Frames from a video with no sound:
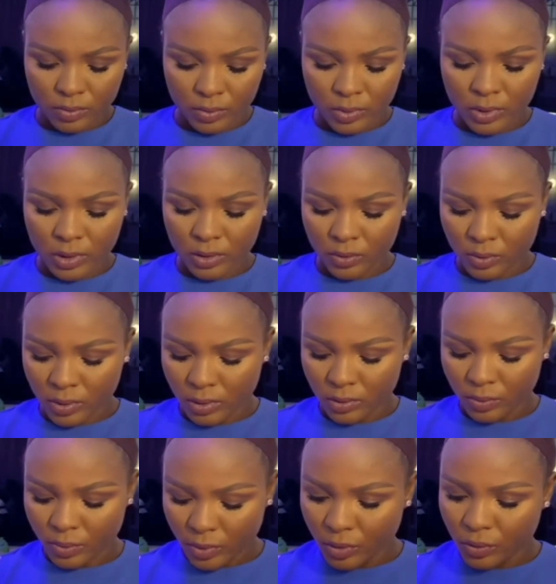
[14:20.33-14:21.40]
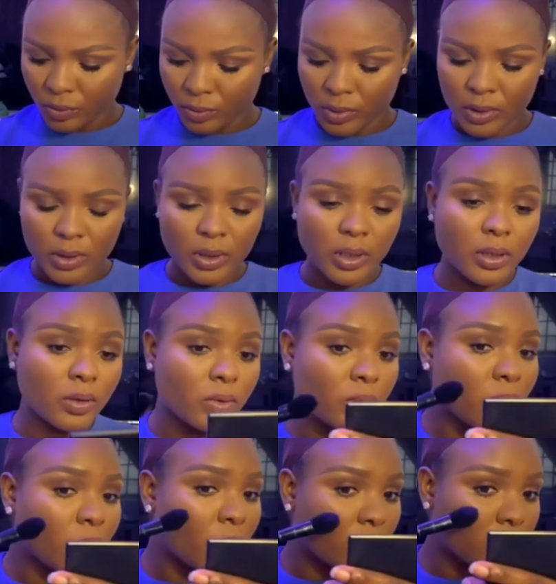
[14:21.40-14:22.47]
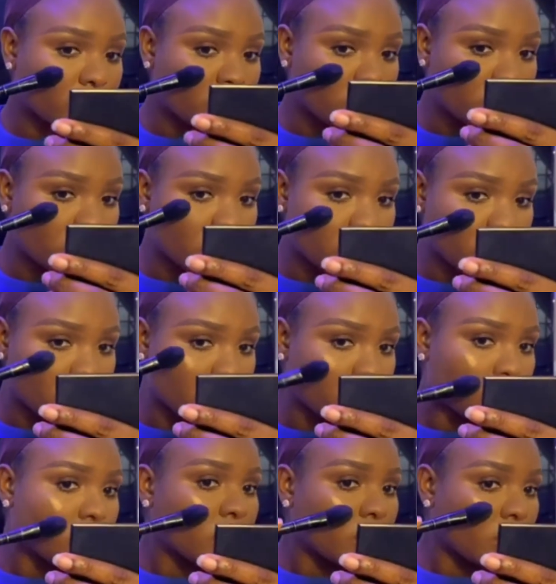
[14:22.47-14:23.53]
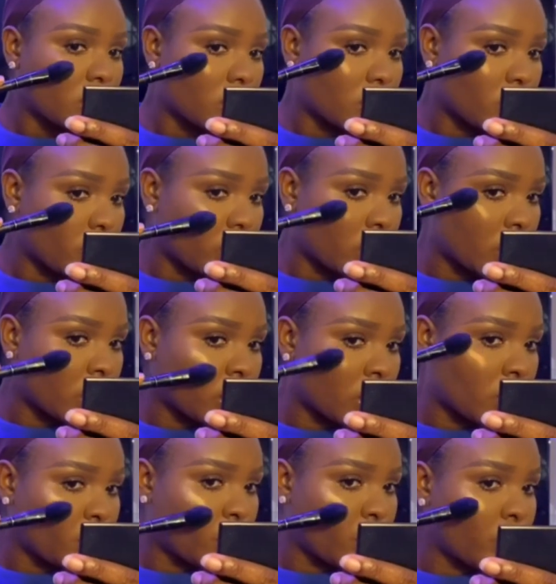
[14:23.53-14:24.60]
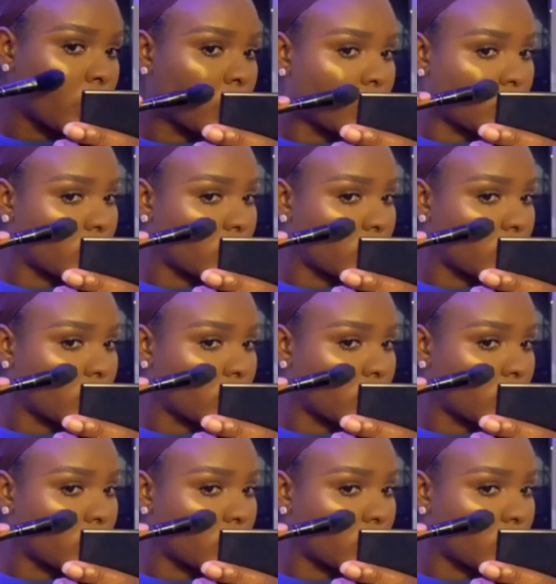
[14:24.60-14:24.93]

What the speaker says: That's what I'll be doing now. I'll just apply a bit.